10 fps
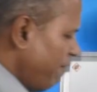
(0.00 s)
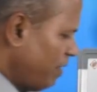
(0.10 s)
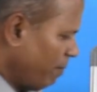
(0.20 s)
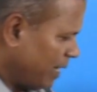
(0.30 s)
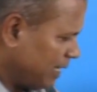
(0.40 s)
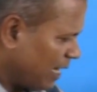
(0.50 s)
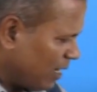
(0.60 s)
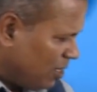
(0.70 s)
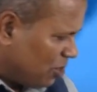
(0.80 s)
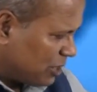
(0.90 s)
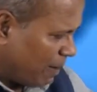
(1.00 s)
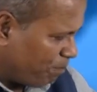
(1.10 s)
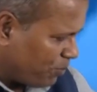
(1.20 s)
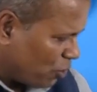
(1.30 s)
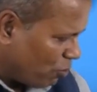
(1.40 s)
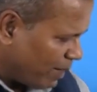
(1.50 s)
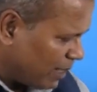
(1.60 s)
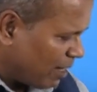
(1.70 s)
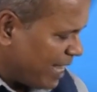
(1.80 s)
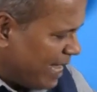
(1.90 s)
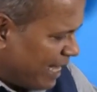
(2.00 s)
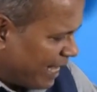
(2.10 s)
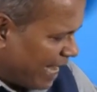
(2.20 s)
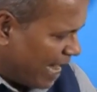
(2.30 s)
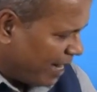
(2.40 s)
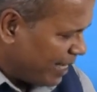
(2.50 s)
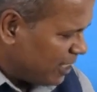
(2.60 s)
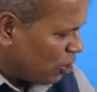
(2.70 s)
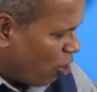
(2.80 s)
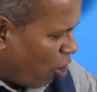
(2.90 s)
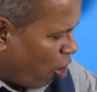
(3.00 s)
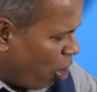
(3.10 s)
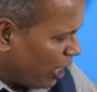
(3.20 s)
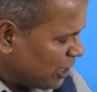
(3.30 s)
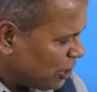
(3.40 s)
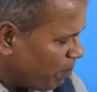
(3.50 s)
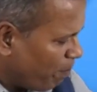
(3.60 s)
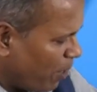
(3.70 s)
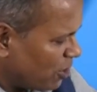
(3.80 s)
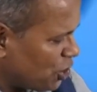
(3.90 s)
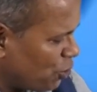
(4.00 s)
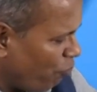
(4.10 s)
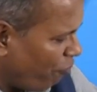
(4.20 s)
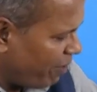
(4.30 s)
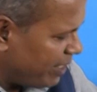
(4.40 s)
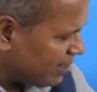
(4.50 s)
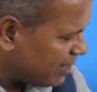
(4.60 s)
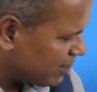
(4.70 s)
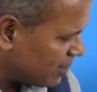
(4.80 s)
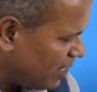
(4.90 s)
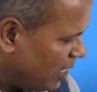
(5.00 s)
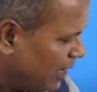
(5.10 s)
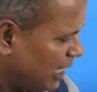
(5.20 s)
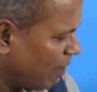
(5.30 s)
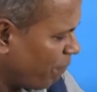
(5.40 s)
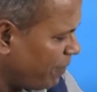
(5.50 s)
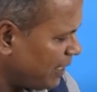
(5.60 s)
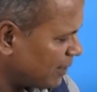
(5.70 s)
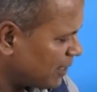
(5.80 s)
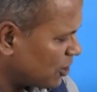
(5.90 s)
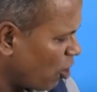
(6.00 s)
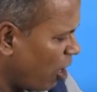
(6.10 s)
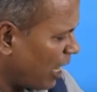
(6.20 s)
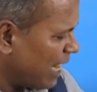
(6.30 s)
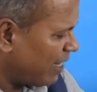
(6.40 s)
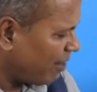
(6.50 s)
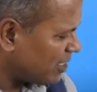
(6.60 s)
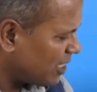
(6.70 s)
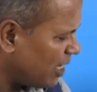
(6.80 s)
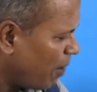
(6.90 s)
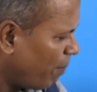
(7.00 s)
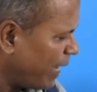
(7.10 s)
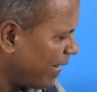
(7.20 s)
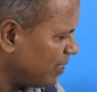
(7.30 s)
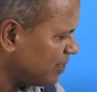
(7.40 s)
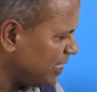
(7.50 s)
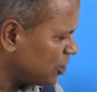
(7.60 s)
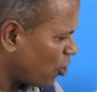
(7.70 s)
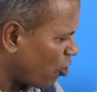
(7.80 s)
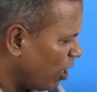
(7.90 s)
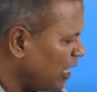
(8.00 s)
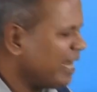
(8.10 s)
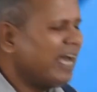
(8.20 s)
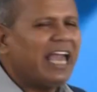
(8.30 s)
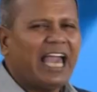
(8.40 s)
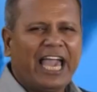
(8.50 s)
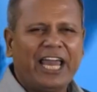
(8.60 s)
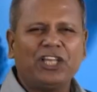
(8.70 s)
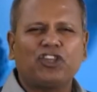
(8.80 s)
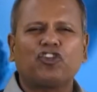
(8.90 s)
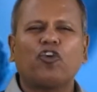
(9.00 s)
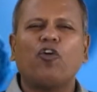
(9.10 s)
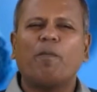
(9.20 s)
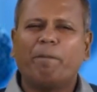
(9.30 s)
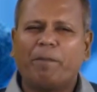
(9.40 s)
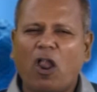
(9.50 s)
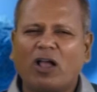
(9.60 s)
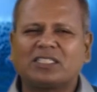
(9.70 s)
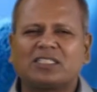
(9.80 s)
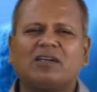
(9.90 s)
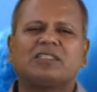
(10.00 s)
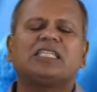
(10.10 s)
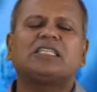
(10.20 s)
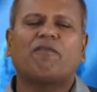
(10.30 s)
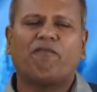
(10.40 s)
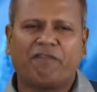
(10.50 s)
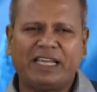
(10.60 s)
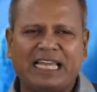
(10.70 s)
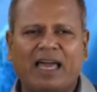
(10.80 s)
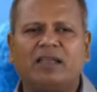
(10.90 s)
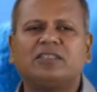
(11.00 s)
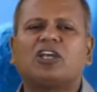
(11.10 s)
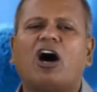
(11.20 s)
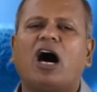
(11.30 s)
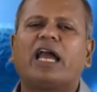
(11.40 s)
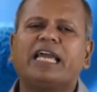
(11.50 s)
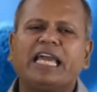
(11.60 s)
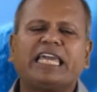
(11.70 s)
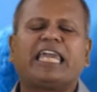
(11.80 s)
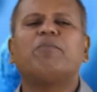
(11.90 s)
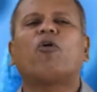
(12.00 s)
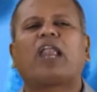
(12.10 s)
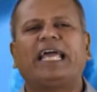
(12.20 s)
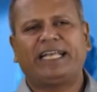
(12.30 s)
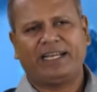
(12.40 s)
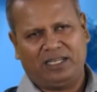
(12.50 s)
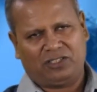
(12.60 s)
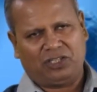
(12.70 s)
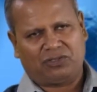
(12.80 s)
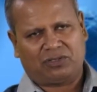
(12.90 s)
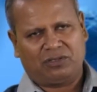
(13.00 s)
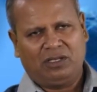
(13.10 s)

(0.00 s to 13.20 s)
the mother subsequently carries RH positive fetuses, then the fetuses are at risk by a disease called erythroblastosis fetalis or hemolytic disease.